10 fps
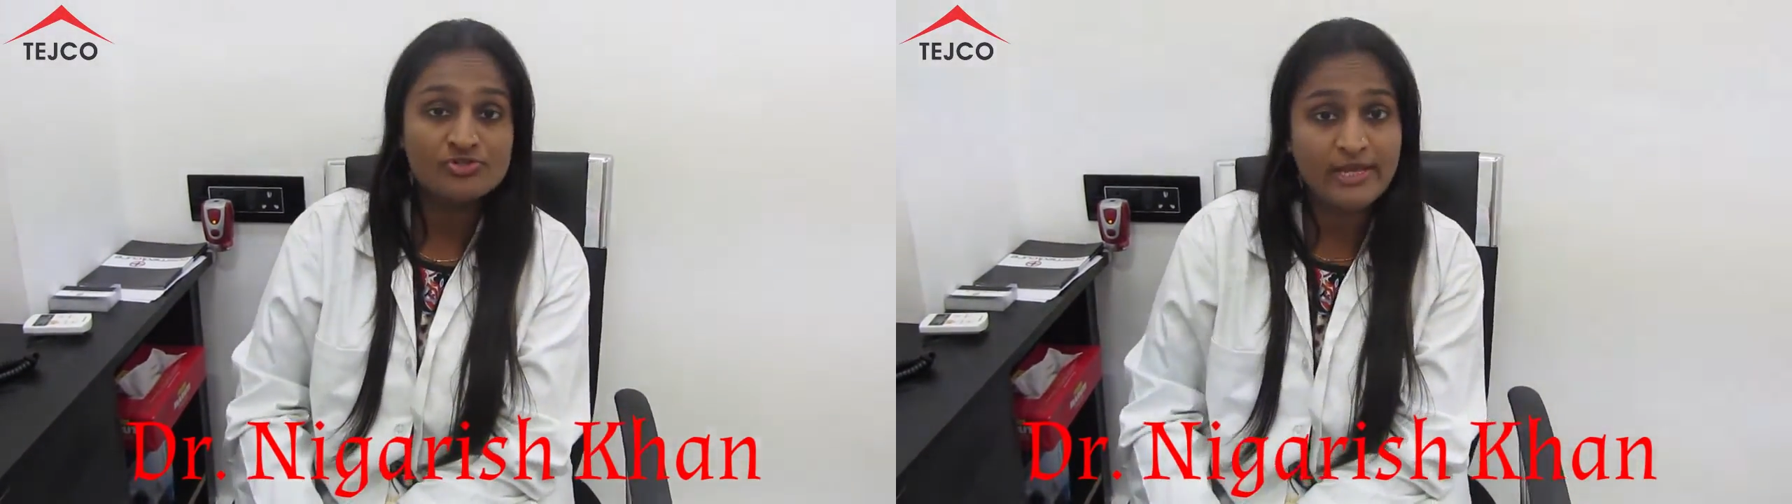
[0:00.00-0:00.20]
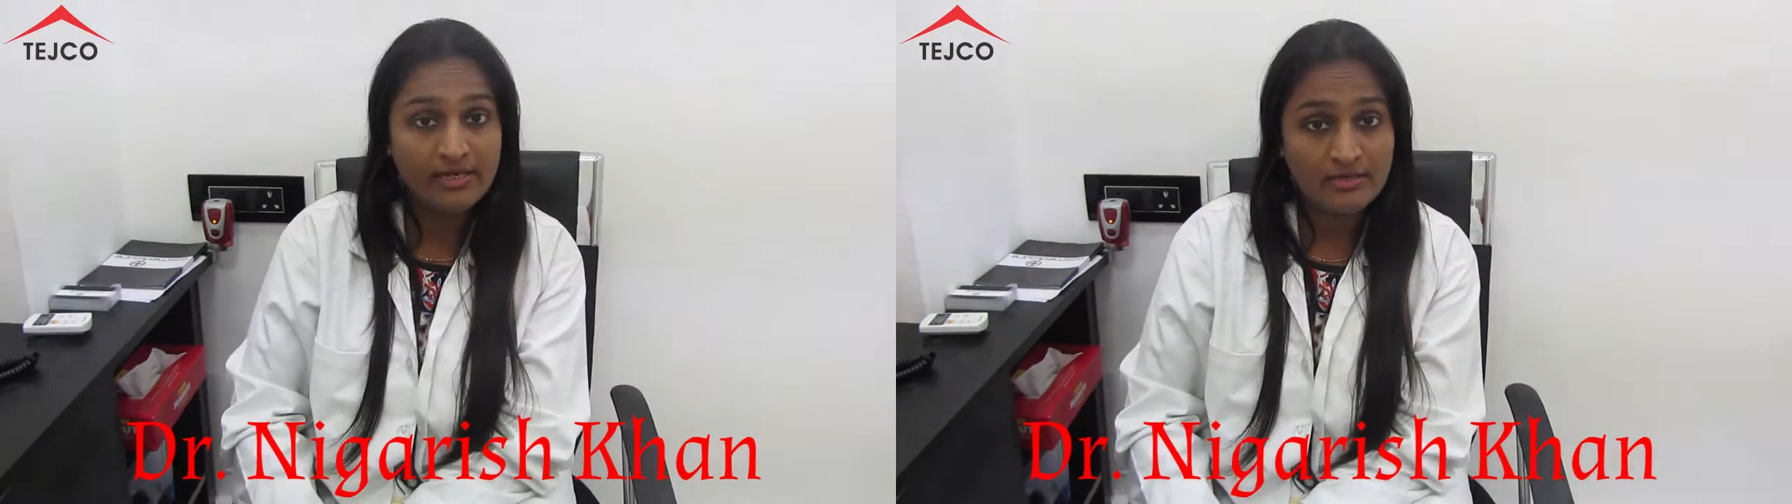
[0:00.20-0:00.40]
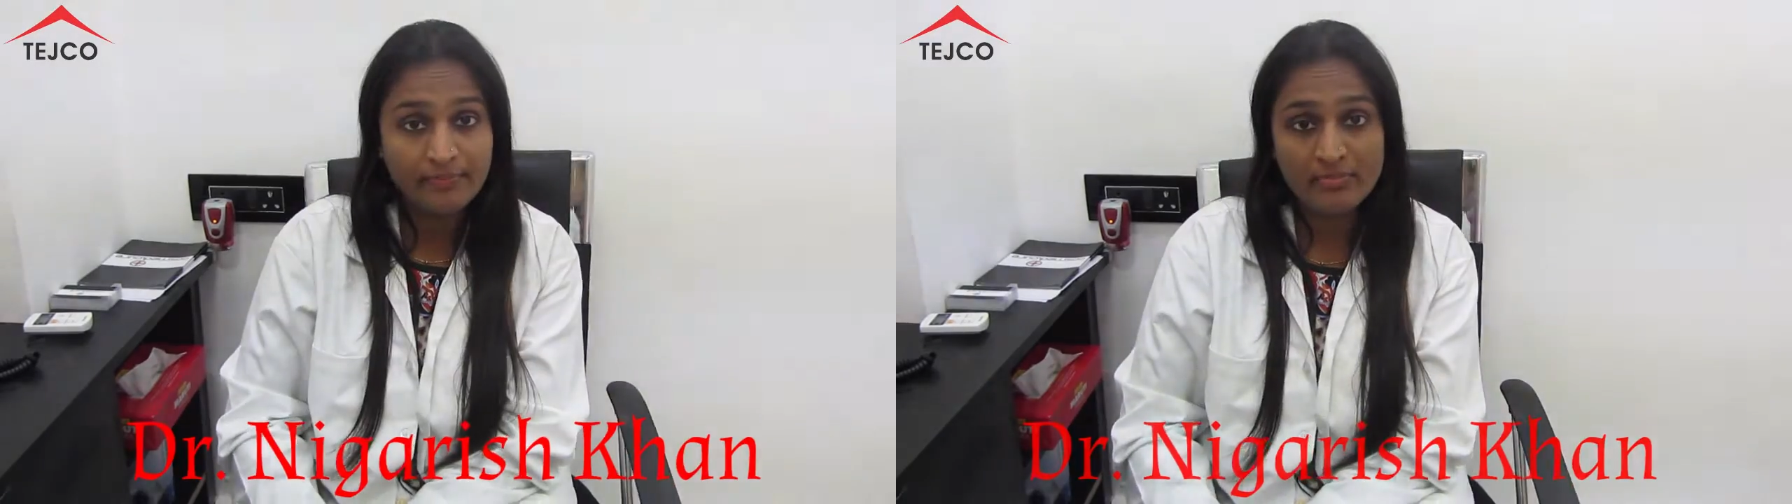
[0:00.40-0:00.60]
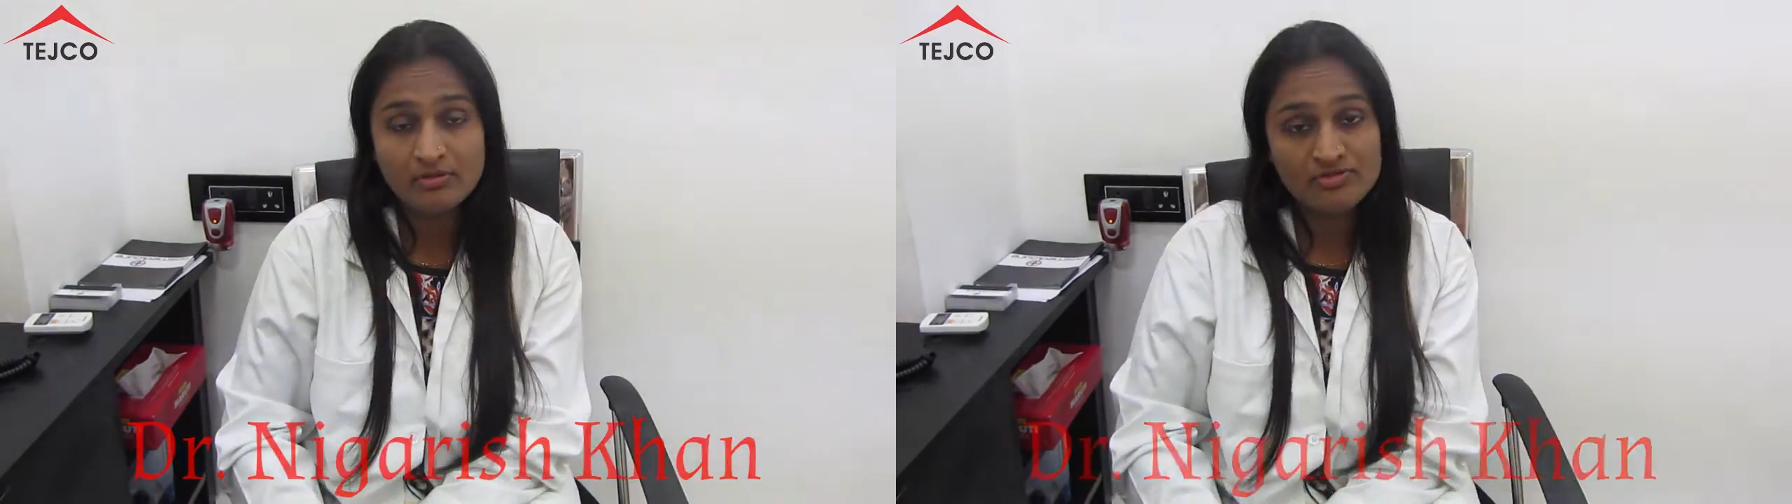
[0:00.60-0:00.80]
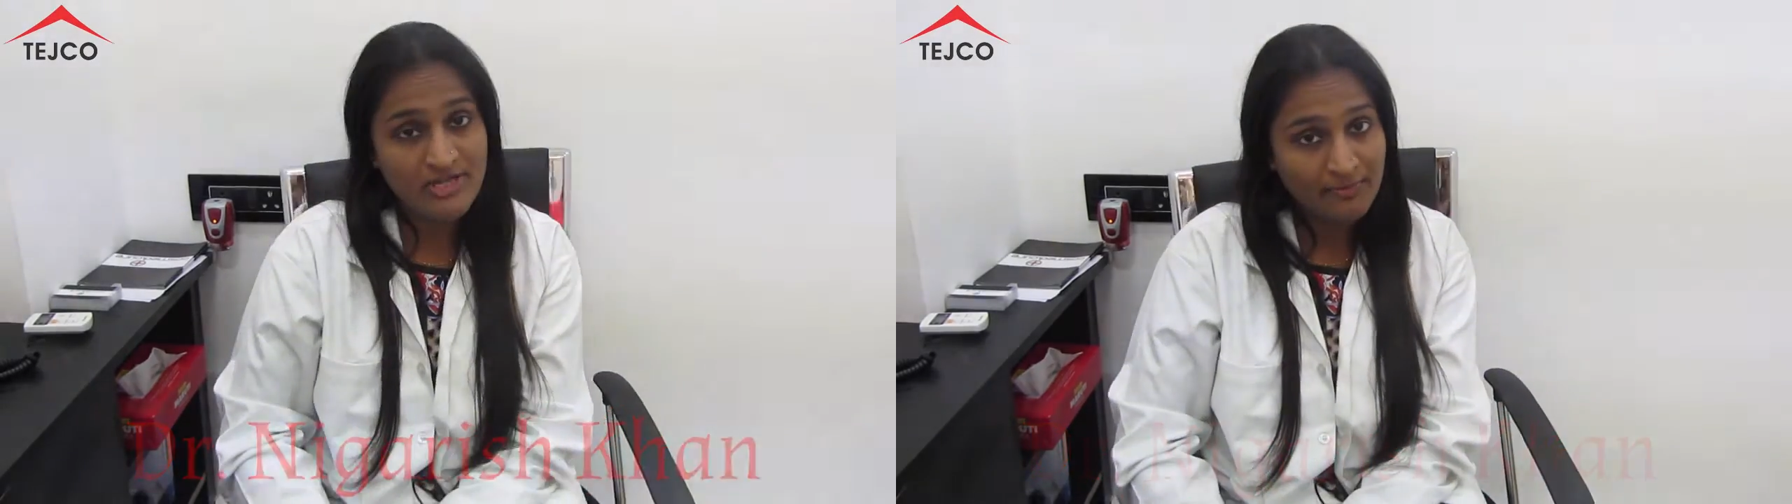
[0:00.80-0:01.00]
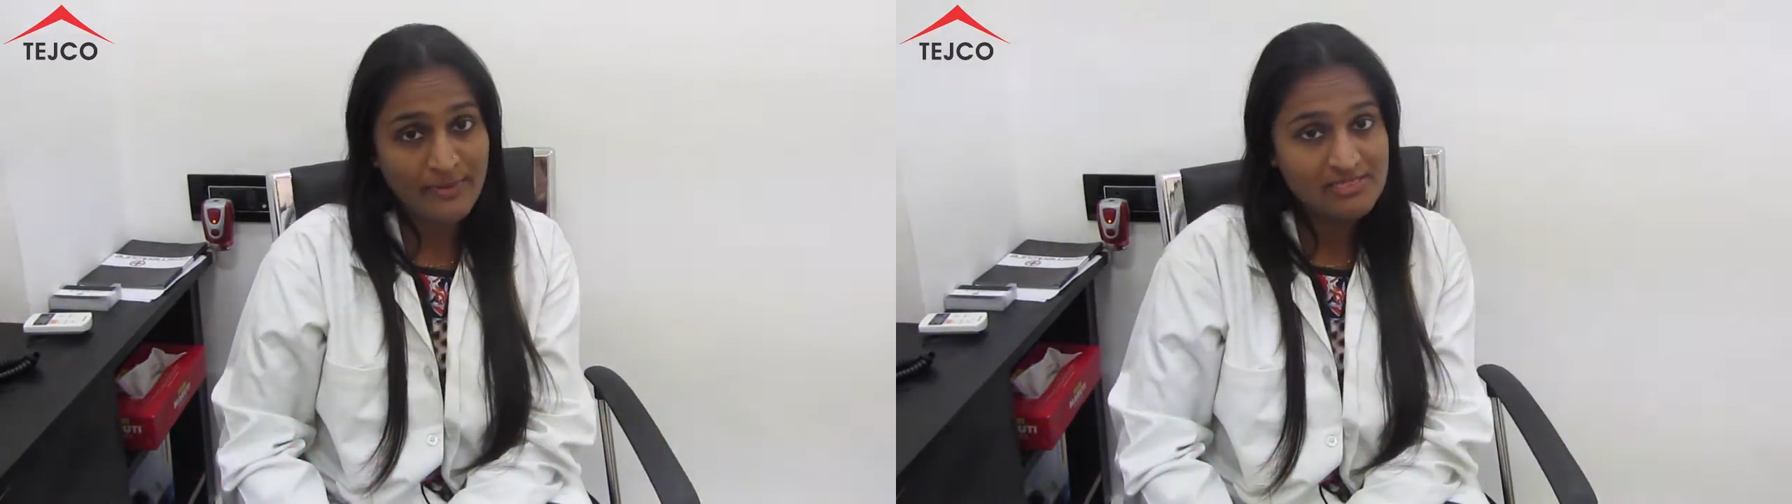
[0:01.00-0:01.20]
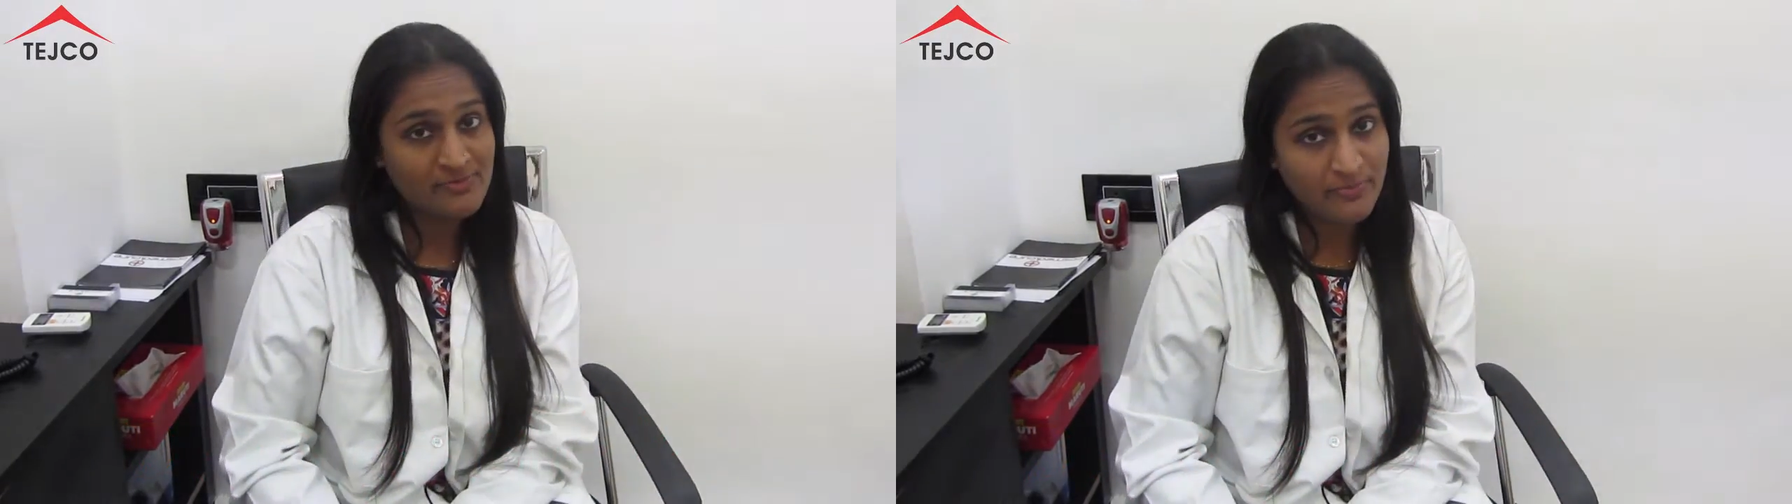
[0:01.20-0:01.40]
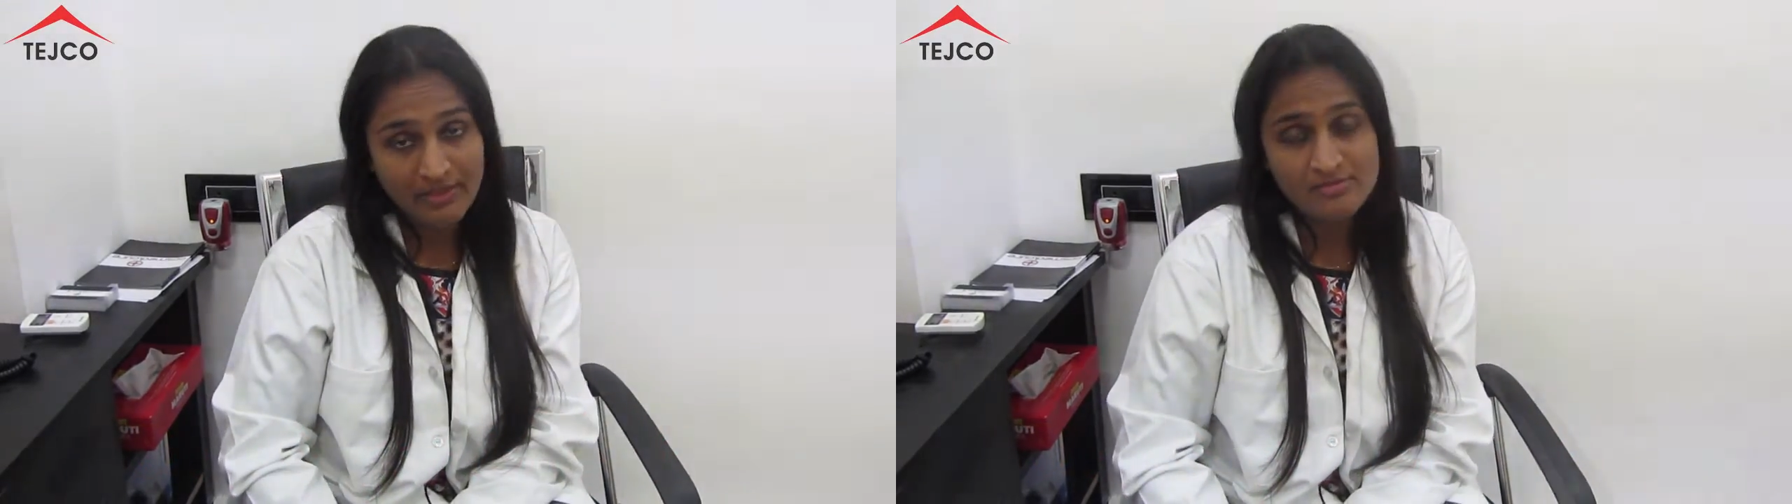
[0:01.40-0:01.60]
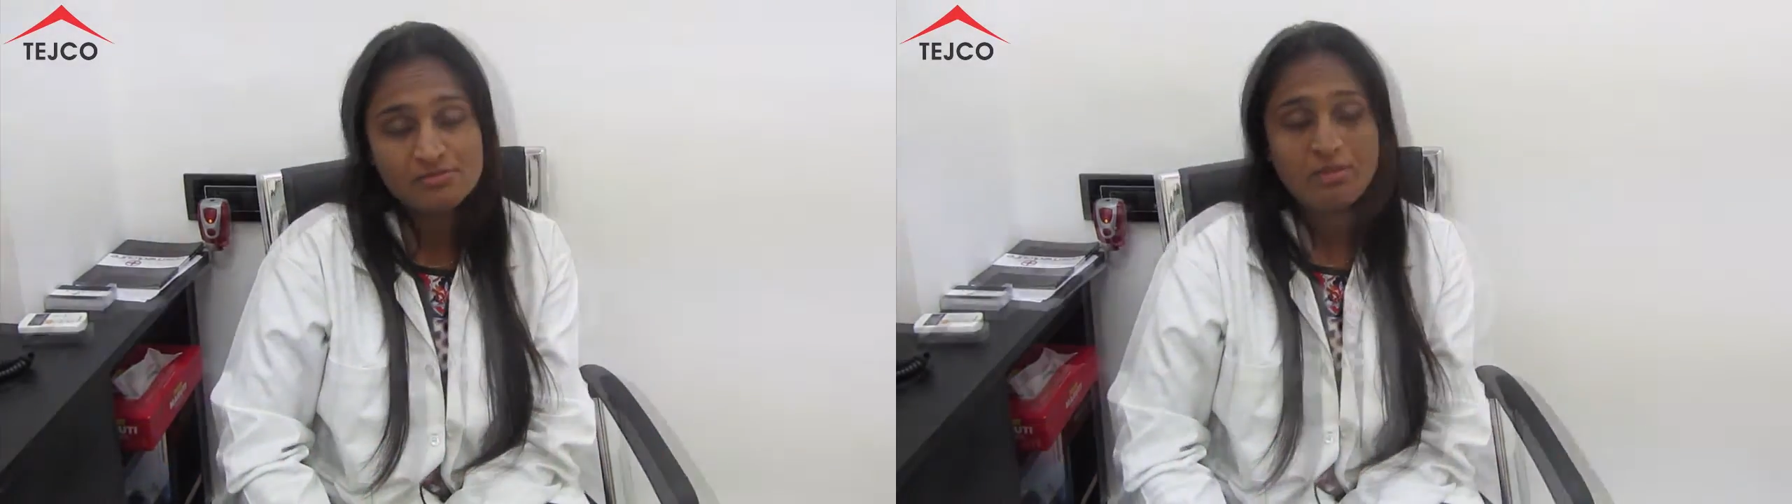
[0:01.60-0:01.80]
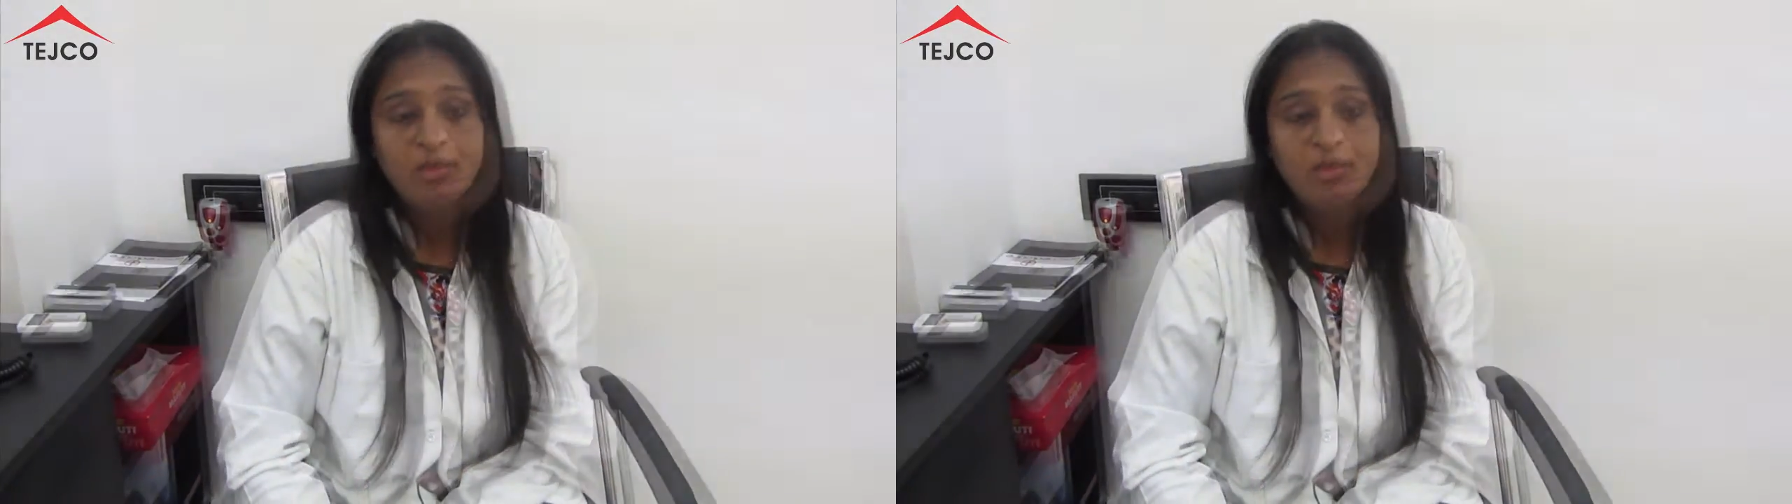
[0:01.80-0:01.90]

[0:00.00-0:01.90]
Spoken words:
gel-based peels.